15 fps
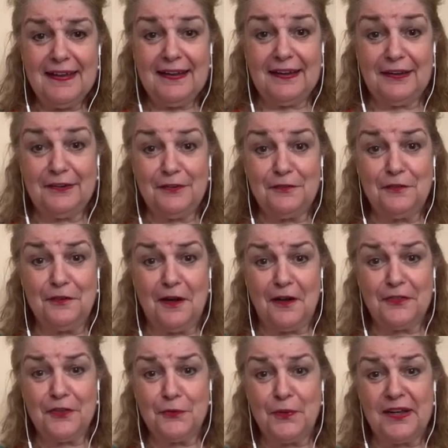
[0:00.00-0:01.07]
and
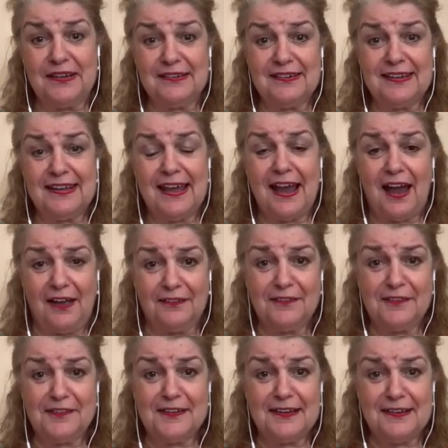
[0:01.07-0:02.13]
rather windy,
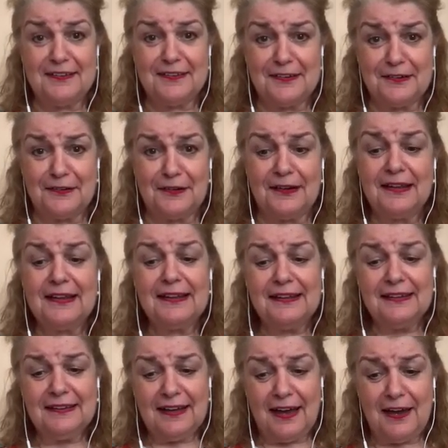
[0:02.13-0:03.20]
unseasonal
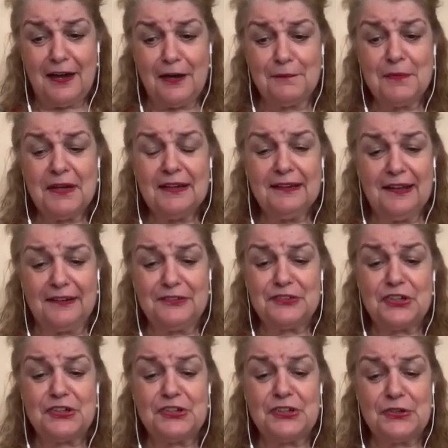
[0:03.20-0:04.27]
um,
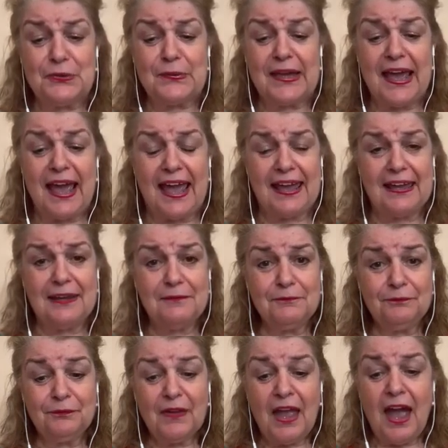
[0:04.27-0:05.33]
London, UK.
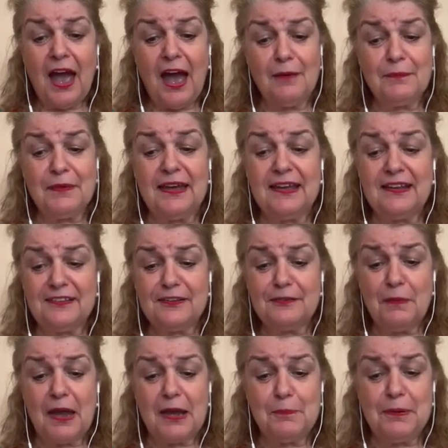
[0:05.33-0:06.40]
Um, it's
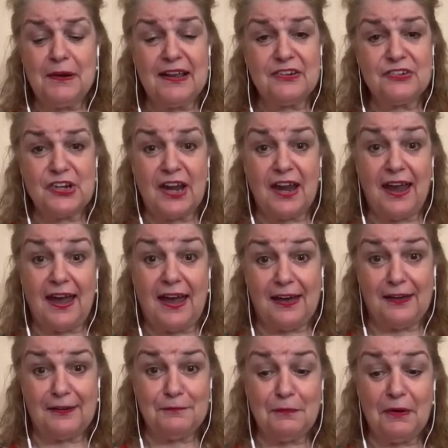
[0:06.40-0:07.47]
my pleasure
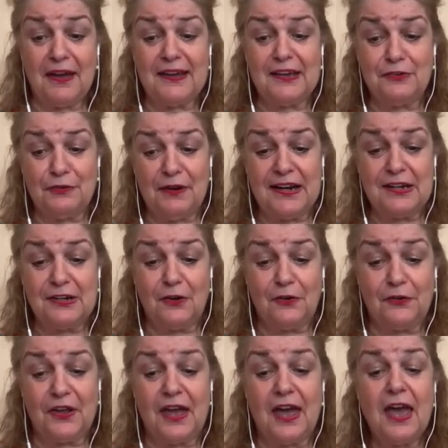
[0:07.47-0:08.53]
and my great
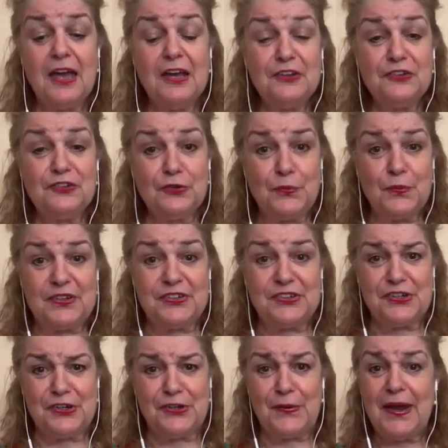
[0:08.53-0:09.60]
honour to
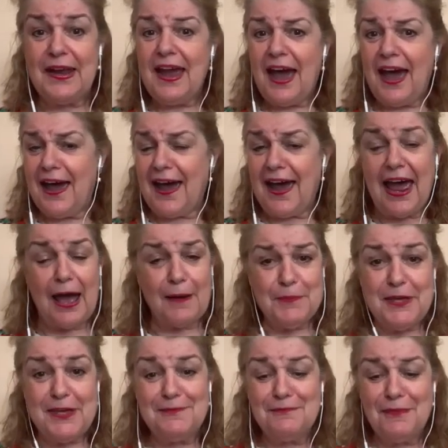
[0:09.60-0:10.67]
wish you a
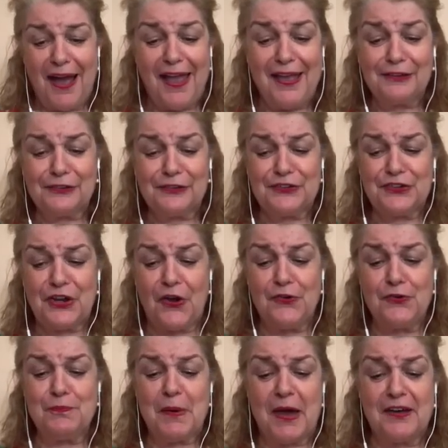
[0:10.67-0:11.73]
happy
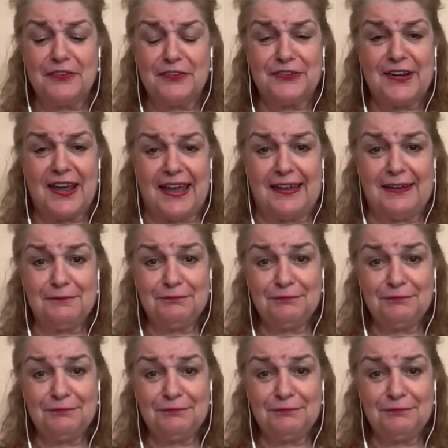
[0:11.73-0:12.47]
milestone birthday.